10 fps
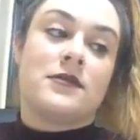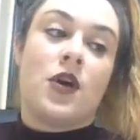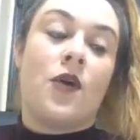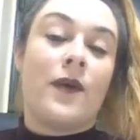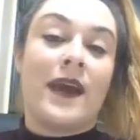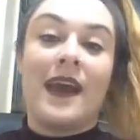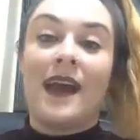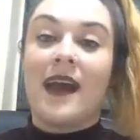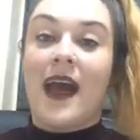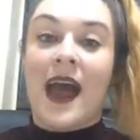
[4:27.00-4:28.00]

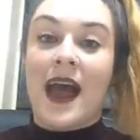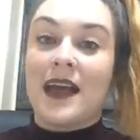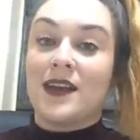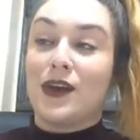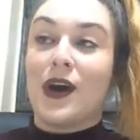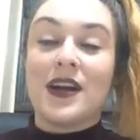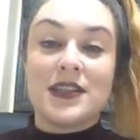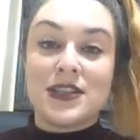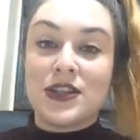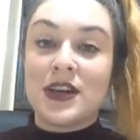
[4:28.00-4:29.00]
going at
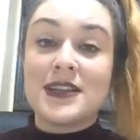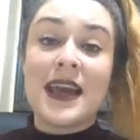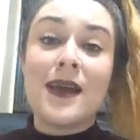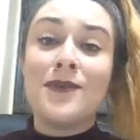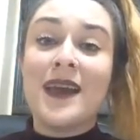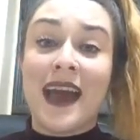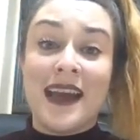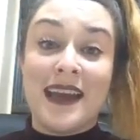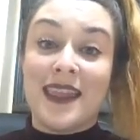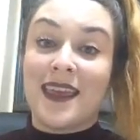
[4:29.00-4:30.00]
concerts. It can be
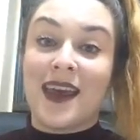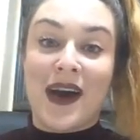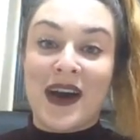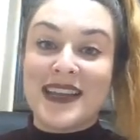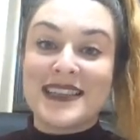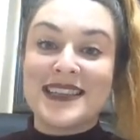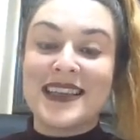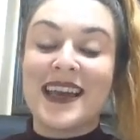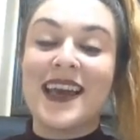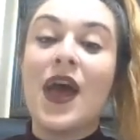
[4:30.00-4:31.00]
anything,
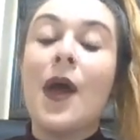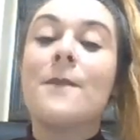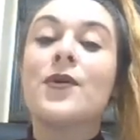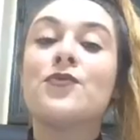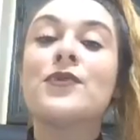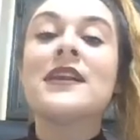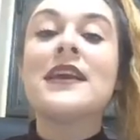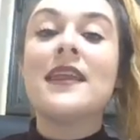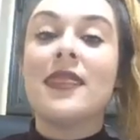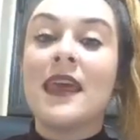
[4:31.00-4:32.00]
honestly. But
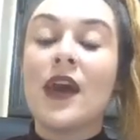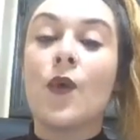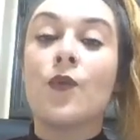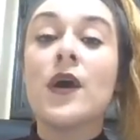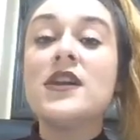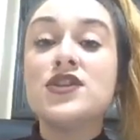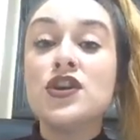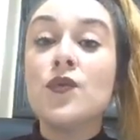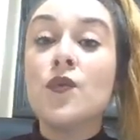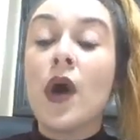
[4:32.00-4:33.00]
really think, what do
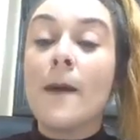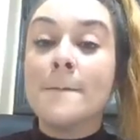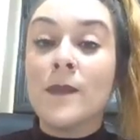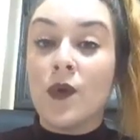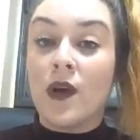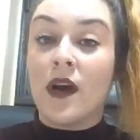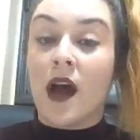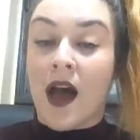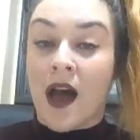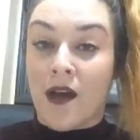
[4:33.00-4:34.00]
you want
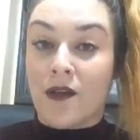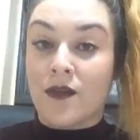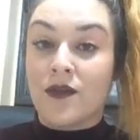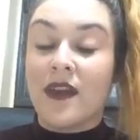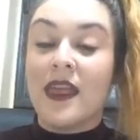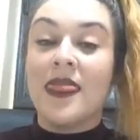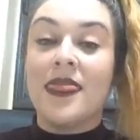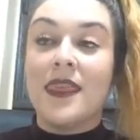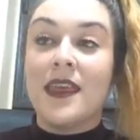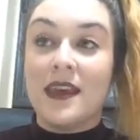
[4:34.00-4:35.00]
more of
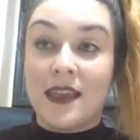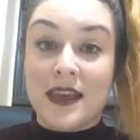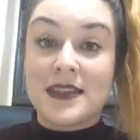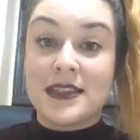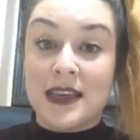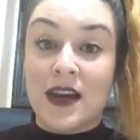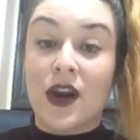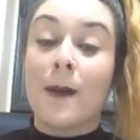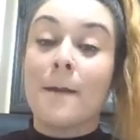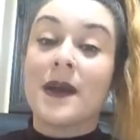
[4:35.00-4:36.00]
this year
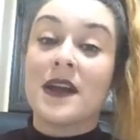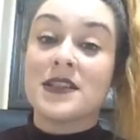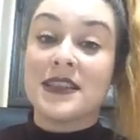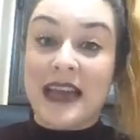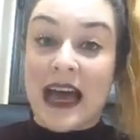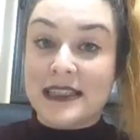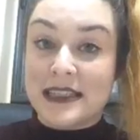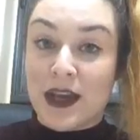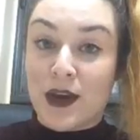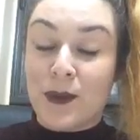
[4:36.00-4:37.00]
compared to
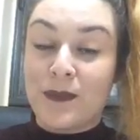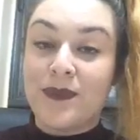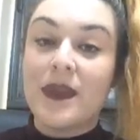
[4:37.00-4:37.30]
last year?